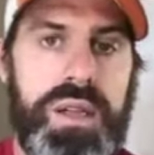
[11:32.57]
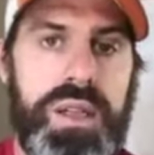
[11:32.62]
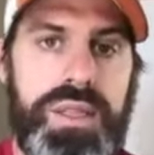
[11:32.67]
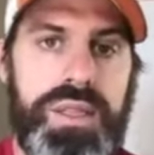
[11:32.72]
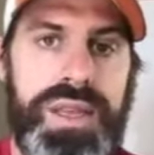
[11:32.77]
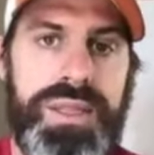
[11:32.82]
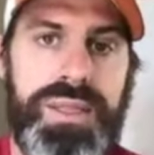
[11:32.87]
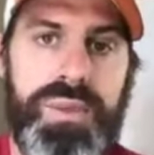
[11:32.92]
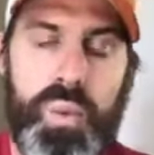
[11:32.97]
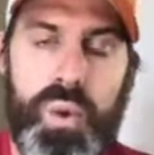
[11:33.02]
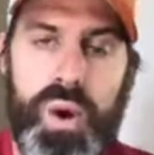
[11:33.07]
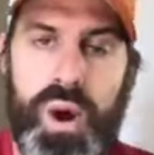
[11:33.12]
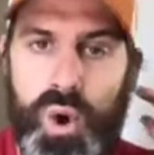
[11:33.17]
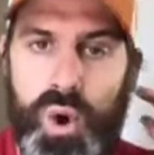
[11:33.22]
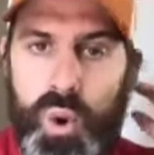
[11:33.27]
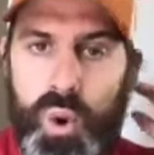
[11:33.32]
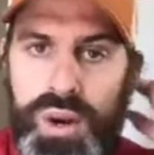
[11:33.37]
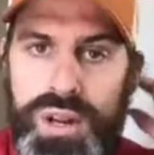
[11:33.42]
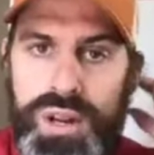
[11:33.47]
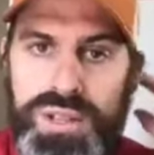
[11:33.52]
then
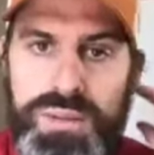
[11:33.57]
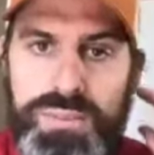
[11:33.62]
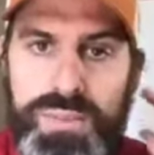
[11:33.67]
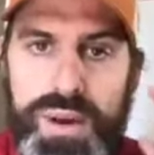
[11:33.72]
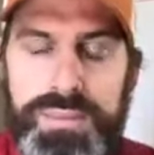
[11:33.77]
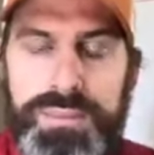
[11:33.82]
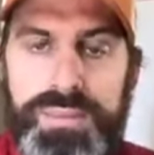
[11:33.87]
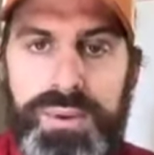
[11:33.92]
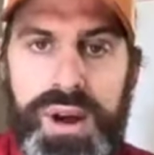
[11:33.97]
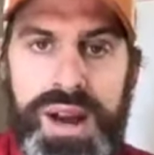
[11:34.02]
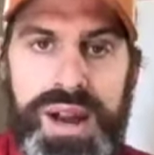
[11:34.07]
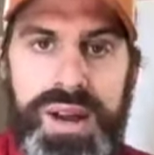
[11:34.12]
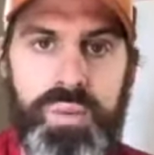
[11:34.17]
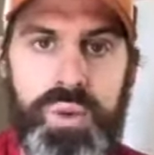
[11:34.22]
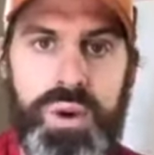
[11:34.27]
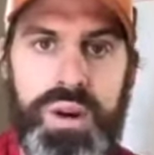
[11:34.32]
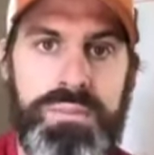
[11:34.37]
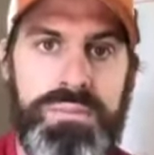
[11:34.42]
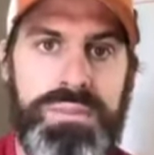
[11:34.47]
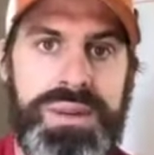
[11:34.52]
according to my brain,
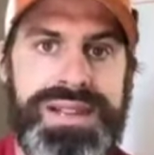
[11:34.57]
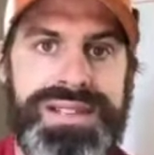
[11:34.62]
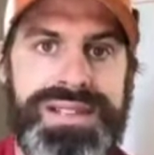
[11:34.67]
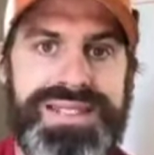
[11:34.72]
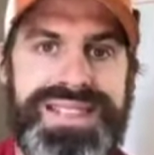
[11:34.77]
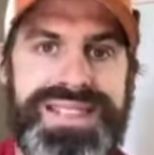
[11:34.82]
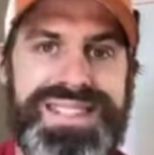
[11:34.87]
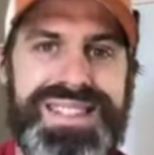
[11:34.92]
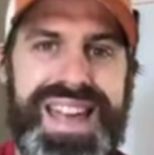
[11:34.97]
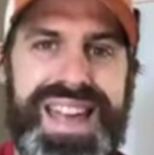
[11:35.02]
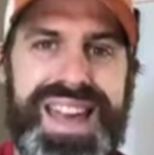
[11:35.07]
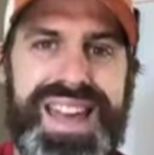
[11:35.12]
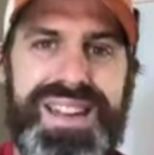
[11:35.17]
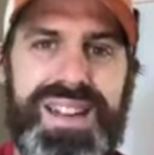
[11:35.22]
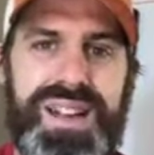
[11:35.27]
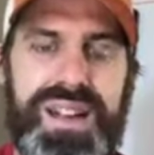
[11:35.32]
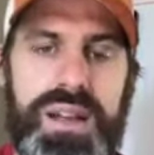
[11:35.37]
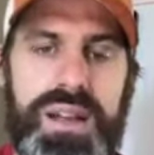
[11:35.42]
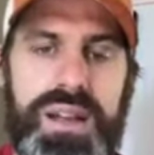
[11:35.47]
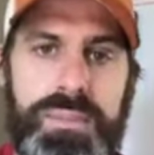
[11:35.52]
what it means is that
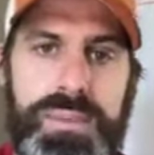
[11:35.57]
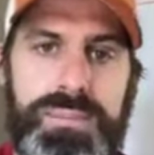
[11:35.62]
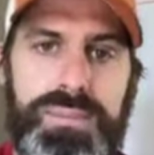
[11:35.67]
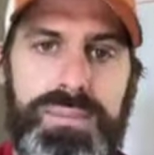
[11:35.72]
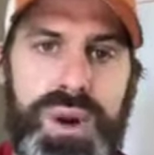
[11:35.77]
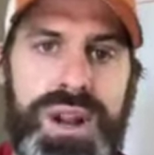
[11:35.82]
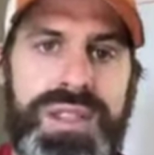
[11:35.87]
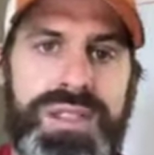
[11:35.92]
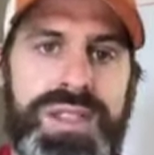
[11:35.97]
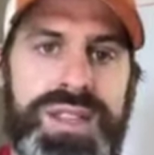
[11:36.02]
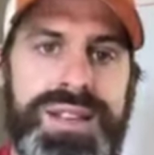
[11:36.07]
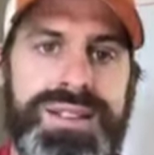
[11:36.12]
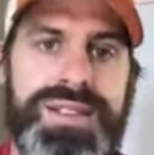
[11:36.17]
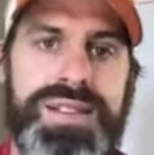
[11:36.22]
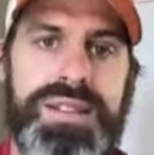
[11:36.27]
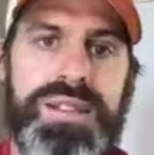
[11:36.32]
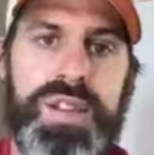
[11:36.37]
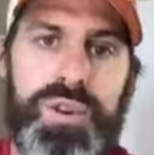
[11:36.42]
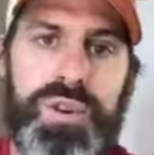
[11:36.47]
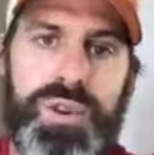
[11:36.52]
my brain thinks
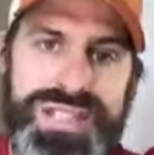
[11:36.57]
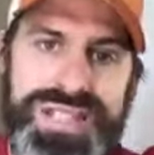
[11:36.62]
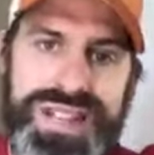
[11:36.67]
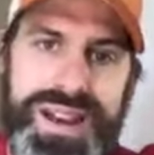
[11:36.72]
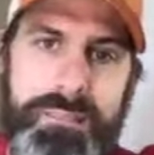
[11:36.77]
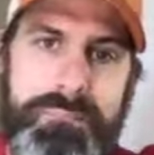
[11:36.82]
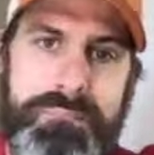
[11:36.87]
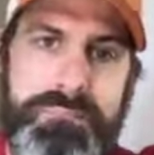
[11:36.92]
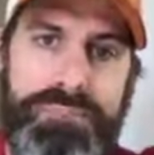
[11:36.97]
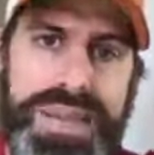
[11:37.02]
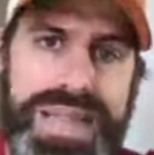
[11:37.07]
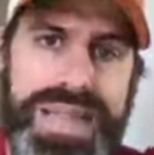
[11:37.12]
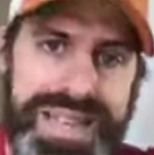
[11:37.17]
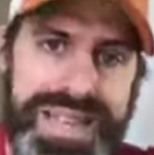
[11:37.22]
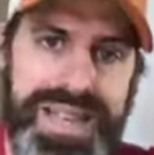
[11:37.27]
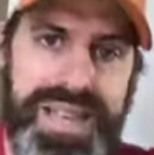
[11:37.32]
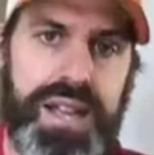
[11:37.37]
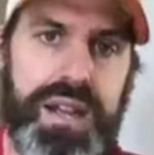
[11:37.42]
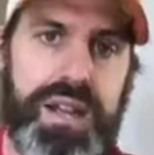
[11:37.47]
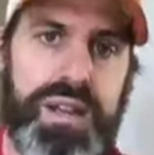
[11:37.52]
that there is an
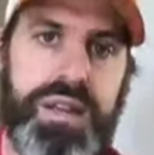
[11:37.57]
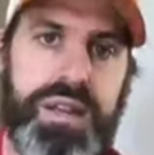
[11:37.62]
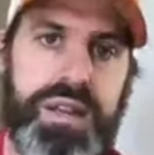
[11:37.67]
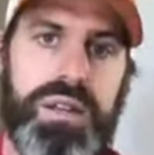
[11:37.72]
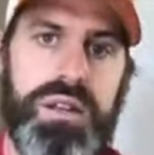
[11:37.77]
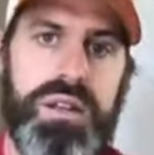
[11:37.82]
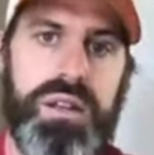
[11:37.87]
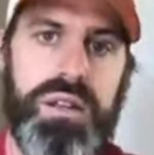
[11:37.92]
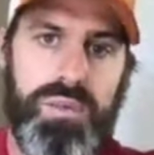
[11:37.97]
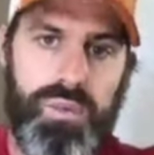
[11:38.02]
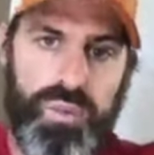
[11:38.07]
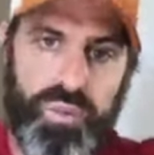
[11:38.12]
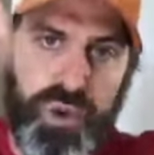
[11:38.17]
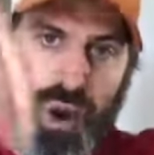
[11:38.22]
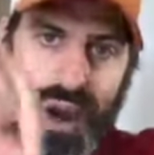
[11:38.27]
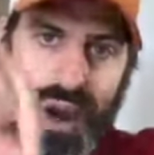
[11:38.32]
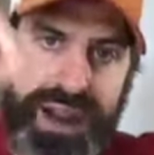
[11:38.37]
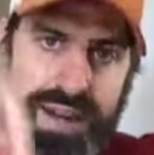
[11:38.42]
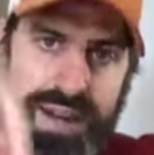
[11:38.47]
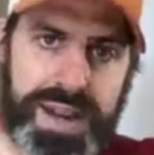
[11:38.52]
immediate,
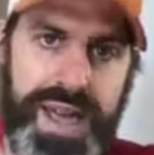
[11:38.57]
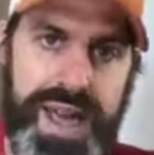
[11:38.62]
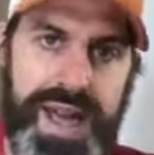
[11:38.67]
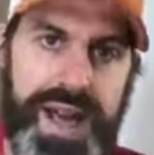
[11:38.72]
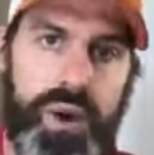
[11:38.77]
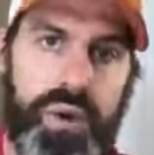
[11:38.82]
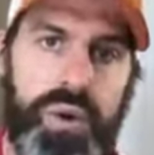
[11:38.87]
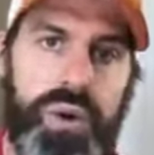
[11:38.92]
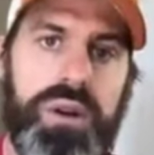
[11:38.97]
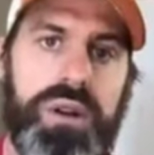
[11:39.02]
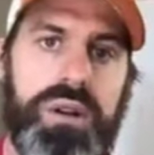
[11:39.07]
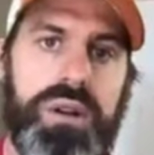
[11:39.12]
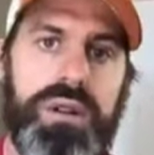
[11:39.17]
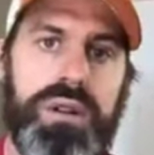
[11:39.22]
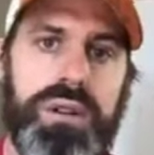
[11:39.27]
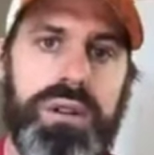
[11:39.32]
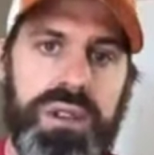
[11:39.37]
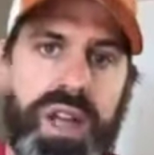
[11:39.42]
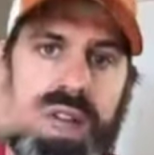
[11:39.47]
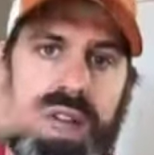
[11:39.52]
right now,
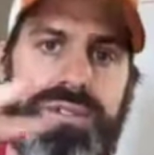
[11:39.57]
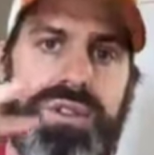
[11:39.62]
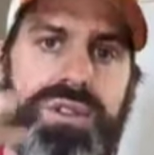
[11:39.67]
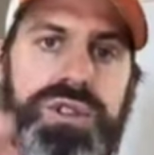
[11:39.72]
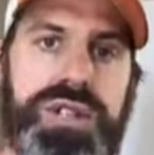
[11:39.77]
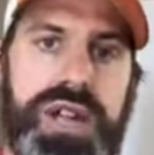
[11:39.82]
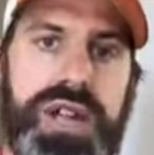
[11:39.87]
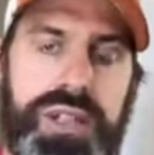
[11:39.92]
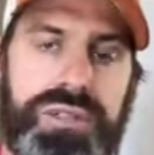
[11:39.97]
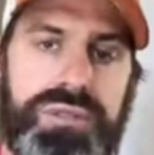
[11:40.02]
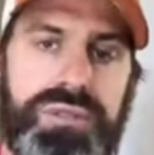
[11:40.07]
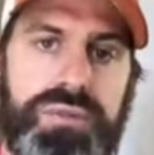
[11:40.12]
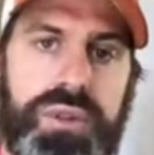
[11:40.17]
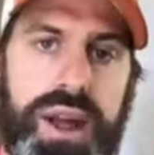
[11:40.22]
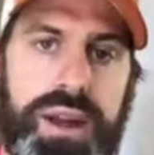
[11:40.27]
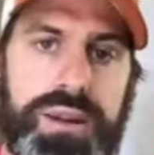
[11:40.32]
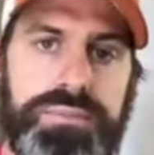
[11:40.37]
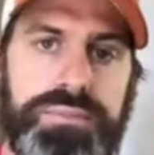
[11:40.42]
life or death threat.